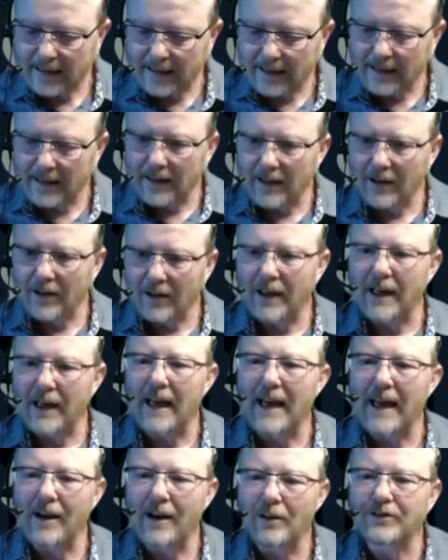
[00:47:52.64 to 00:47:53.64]
on a
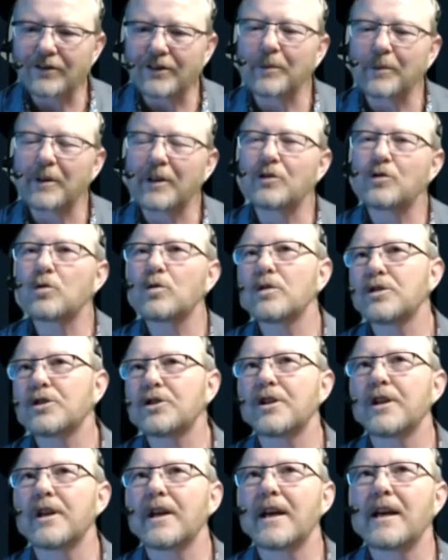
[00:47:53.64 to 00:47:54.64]
house, how many doors do
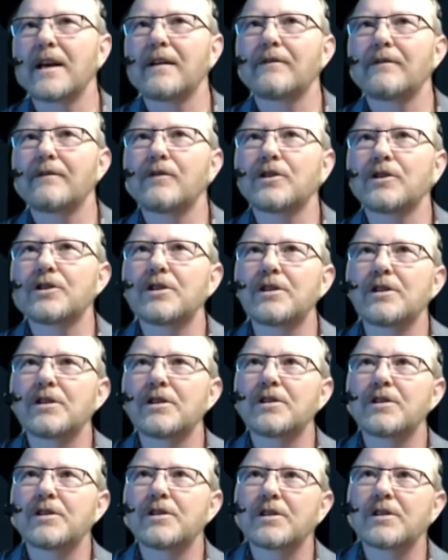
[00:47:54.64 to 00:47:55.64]
you have
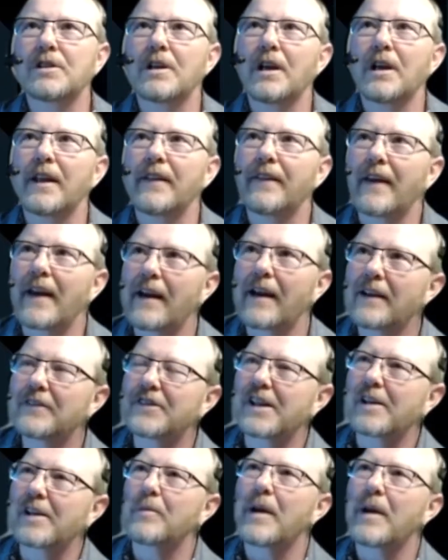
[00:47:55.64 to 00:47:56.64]
versus that
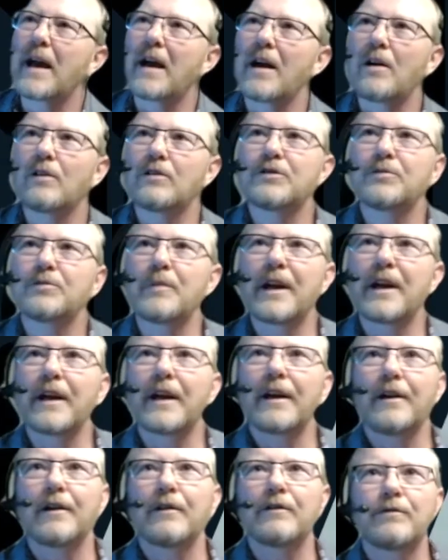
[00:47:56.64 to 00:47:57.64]
same house might
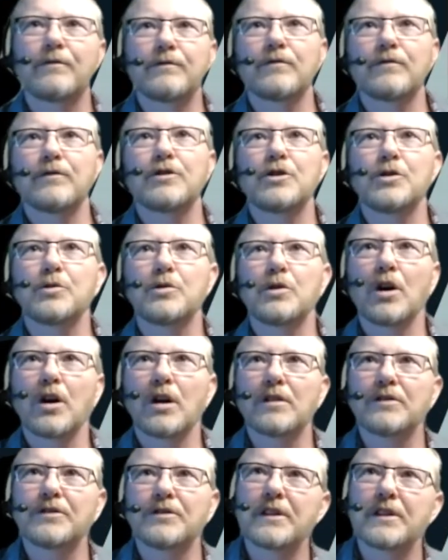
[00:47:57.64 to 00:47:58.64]
have 2
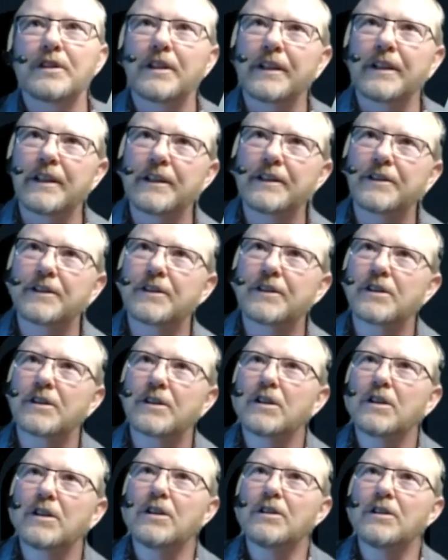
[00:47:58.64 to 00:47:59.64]
cars at least.
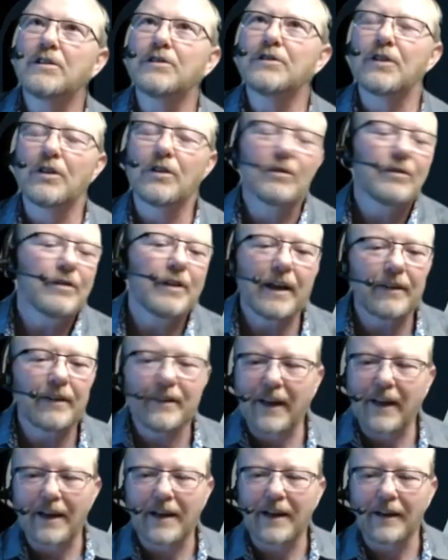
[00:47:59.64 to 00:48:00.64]
So
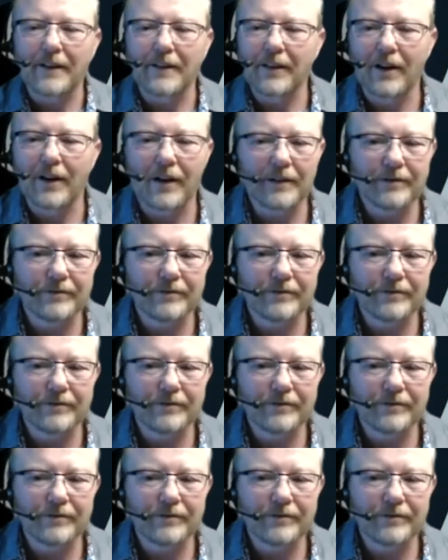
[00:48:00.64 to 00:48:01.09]
that kind of thought